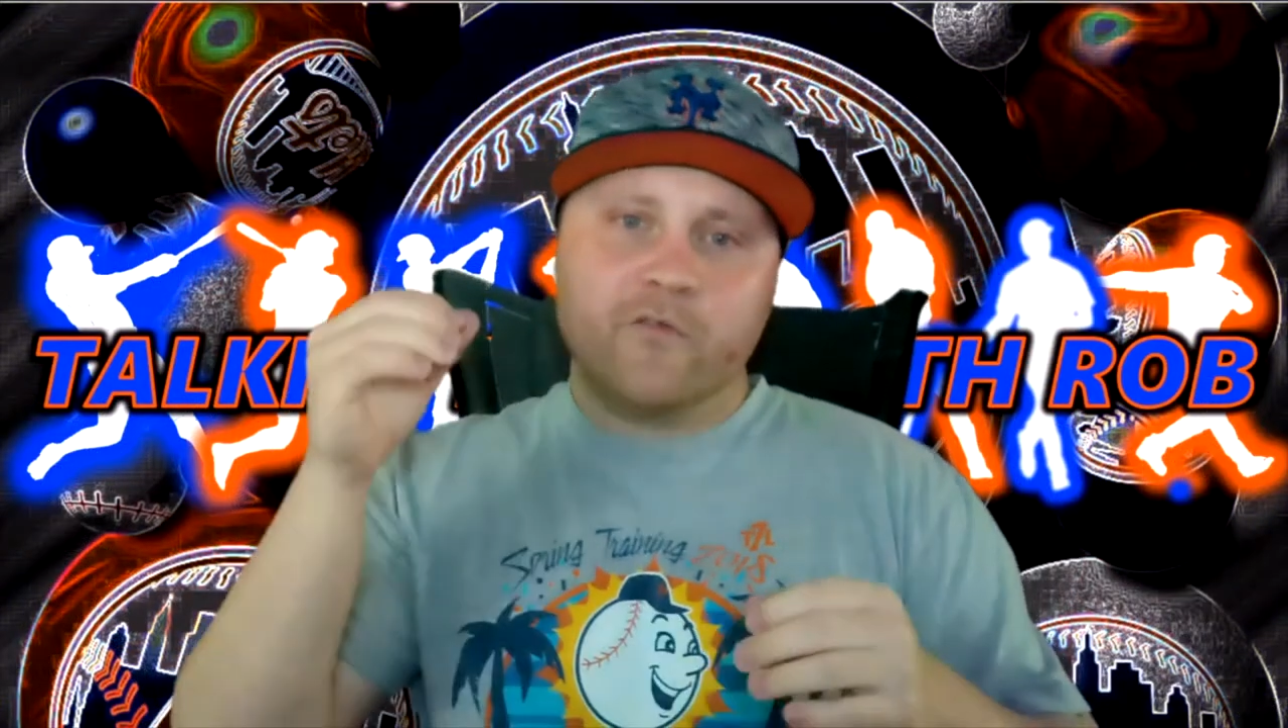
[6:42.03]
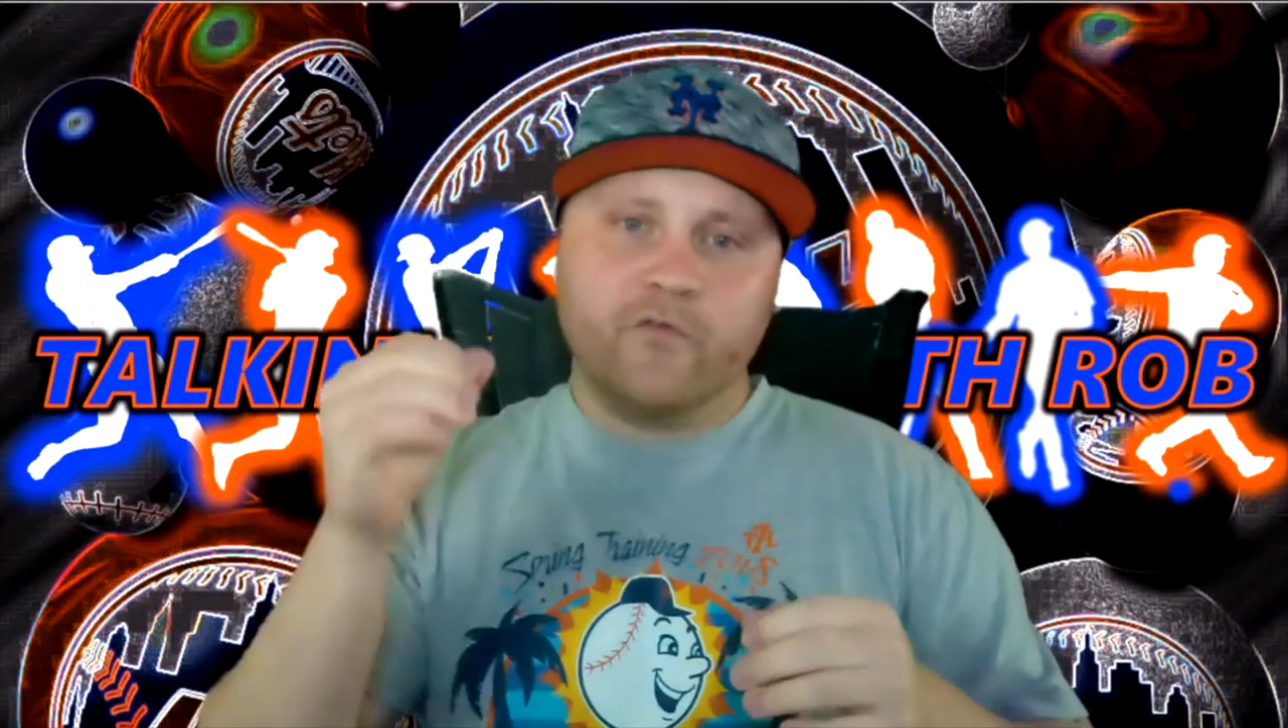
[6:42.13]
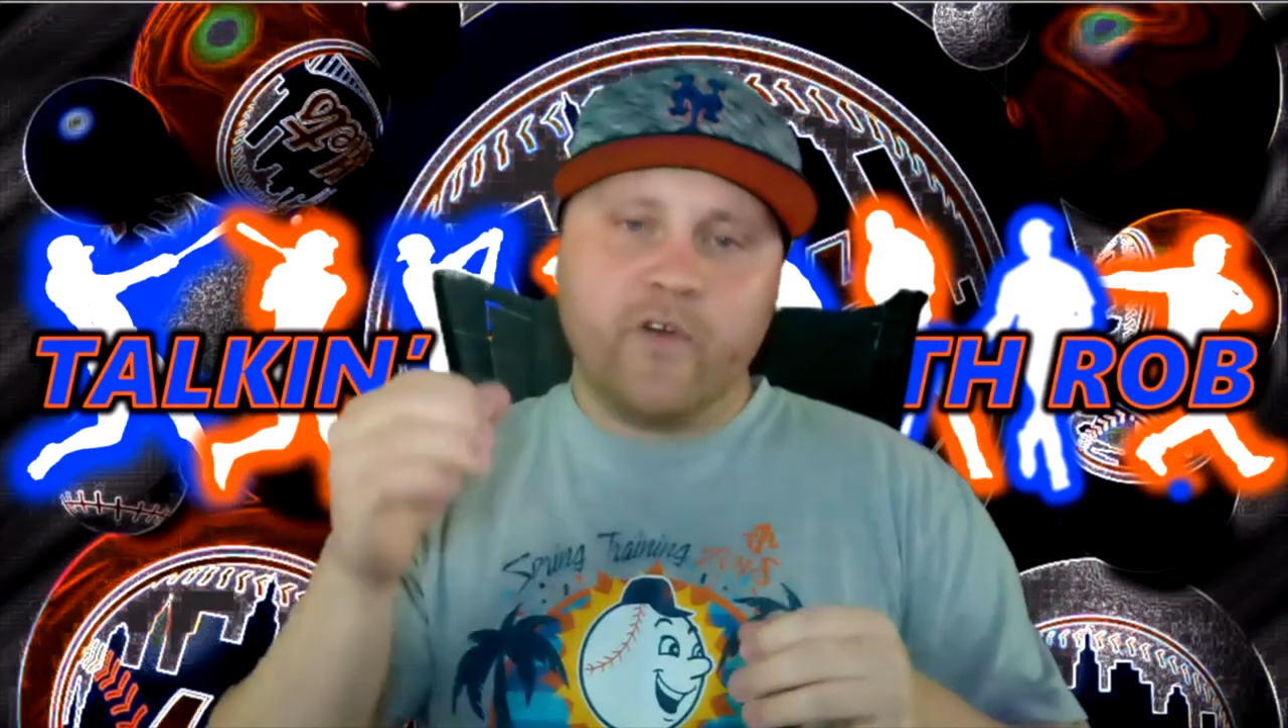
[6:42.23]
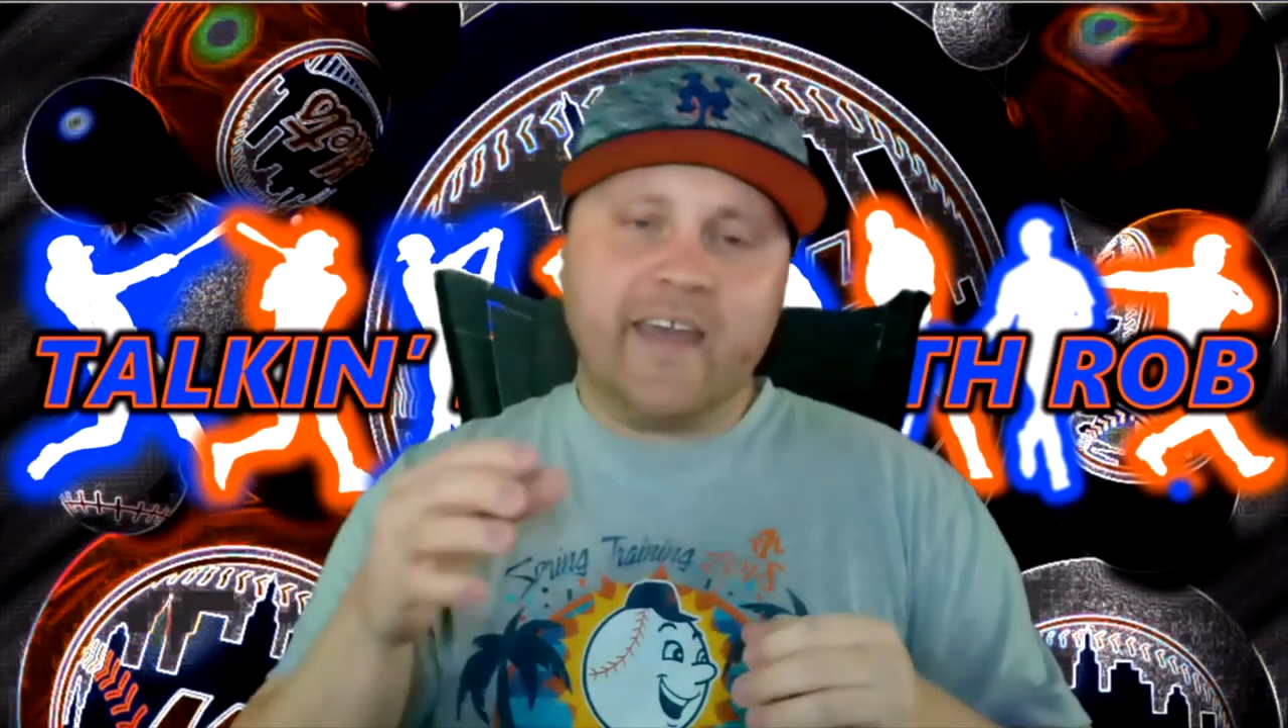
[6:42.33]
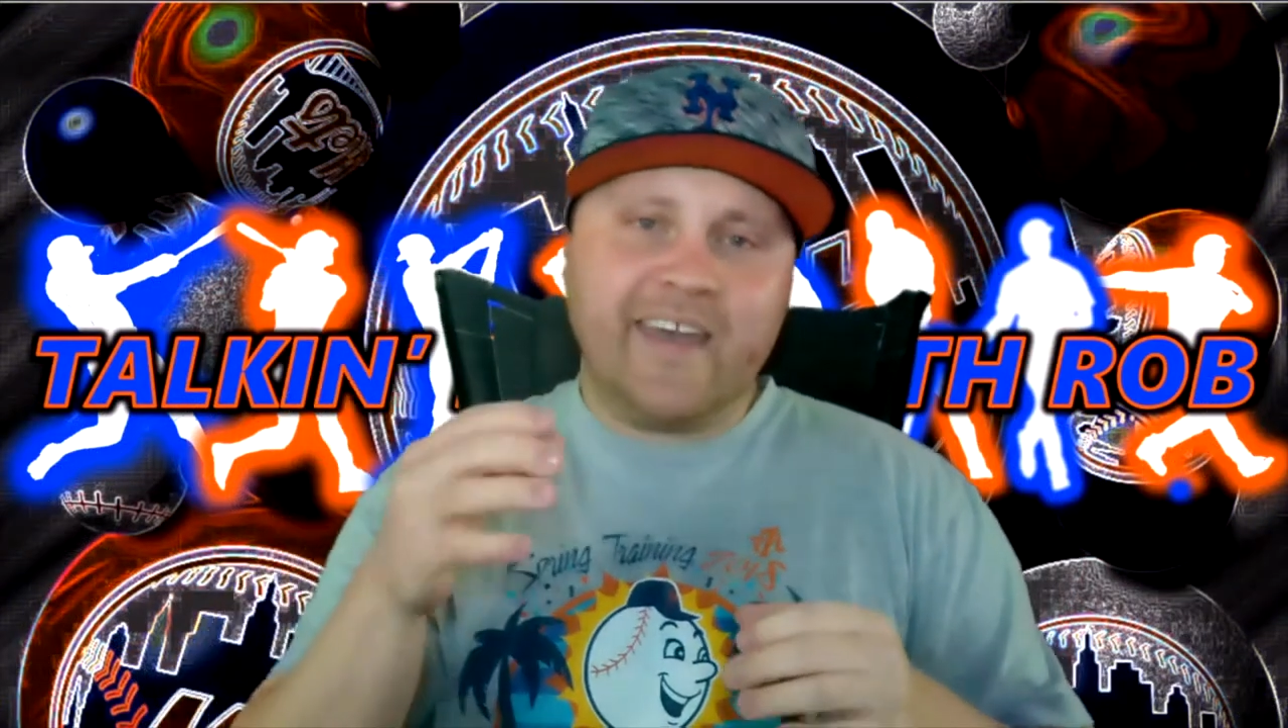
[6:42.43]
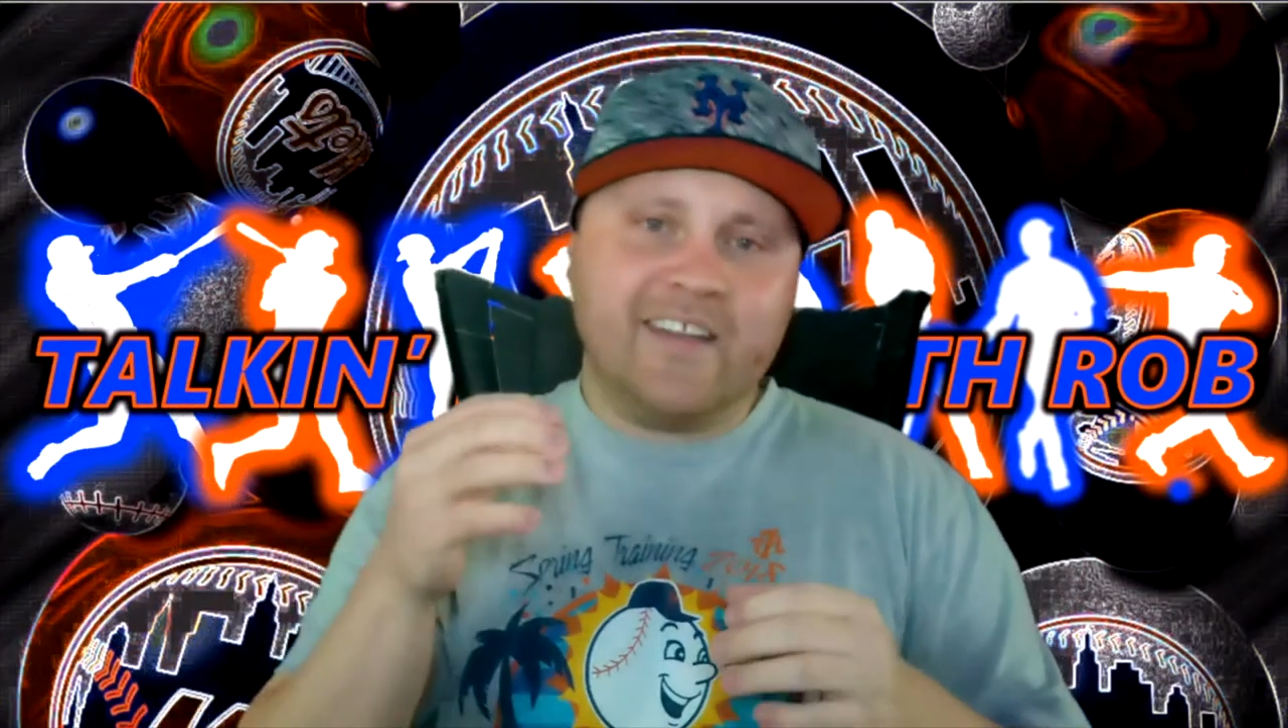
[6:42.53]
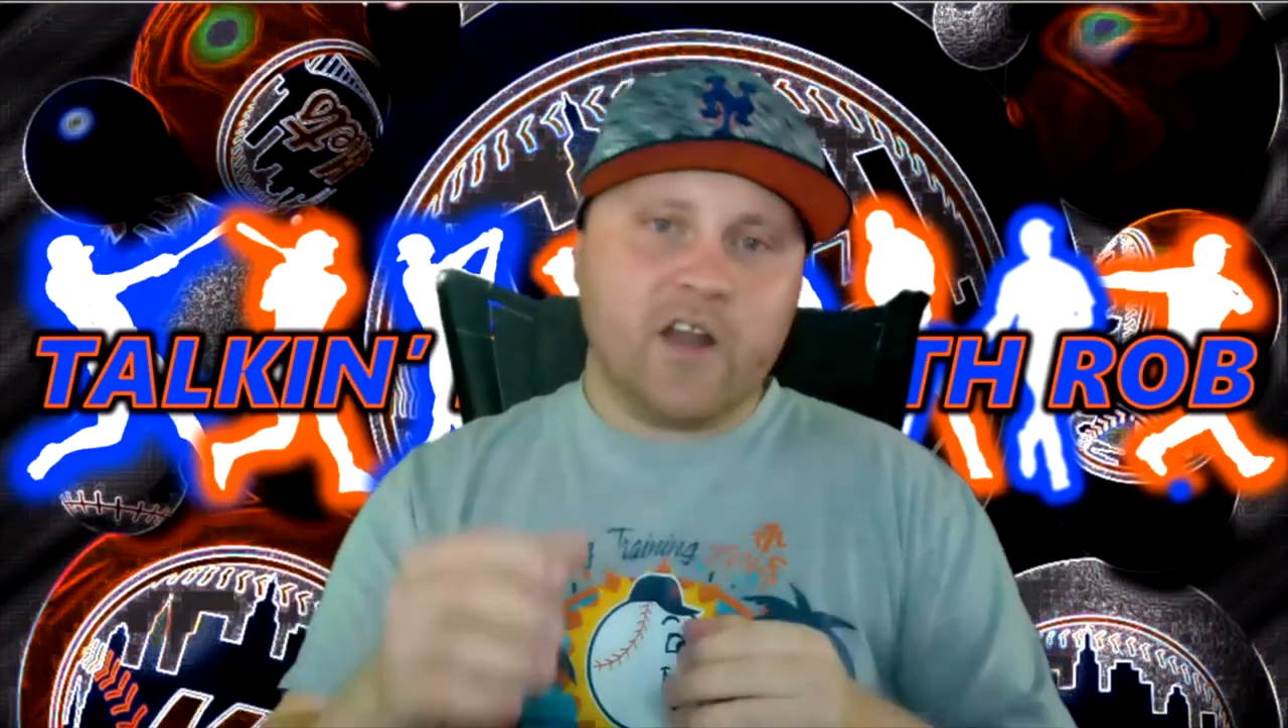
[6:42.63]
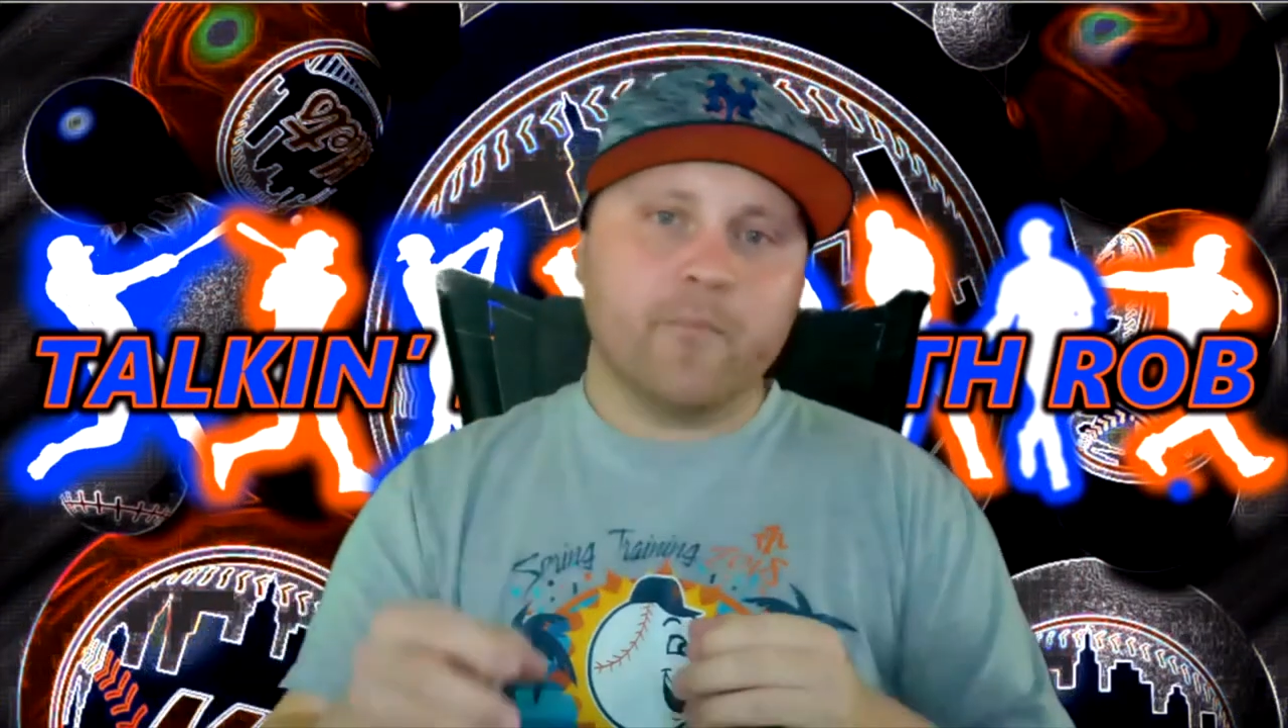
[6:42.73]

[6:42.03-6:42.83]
ranking